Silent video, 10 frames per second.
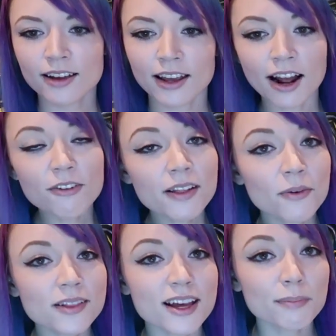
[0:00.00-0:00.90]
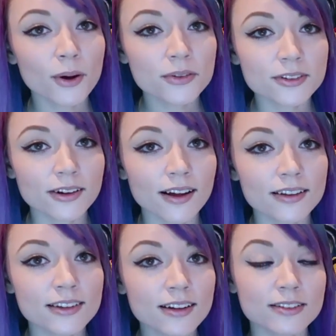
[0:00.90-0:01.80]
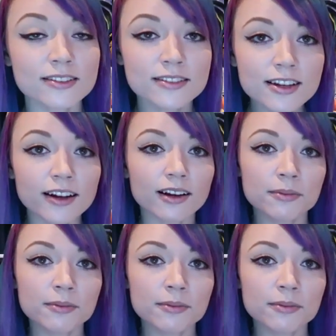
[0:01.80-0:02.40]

And I really want that poster, guys. That is sick.